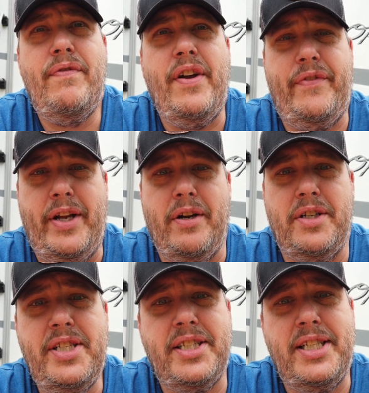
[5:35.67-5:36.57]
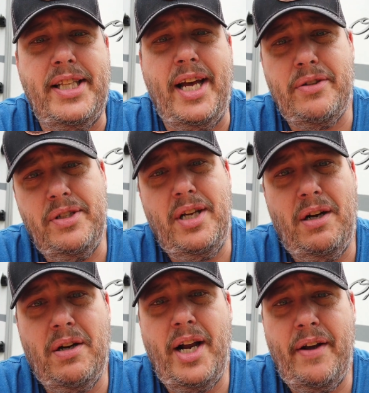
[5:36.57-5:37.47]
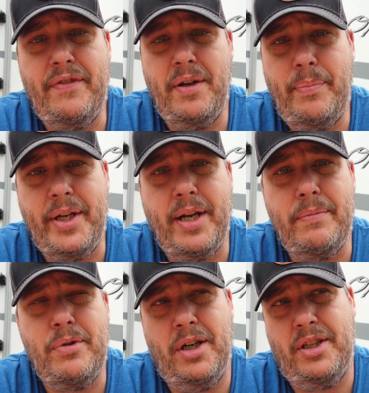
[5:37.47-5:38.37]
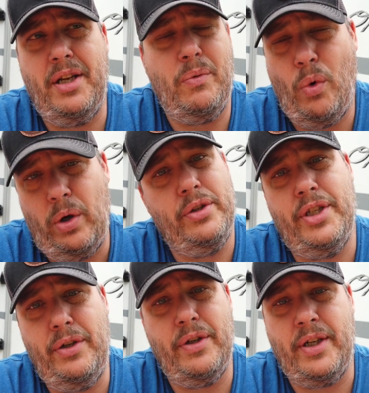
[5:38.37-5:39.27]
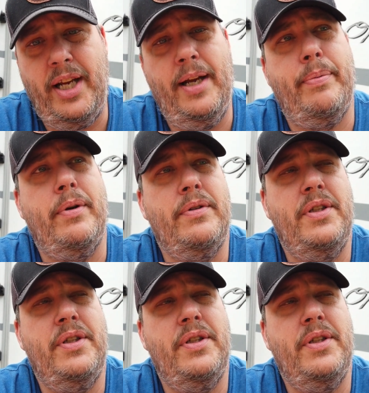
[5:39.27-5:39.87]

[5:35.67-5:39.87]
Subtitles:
$50,000 or $60,000 half-ton pickup truck that won't tow their camper.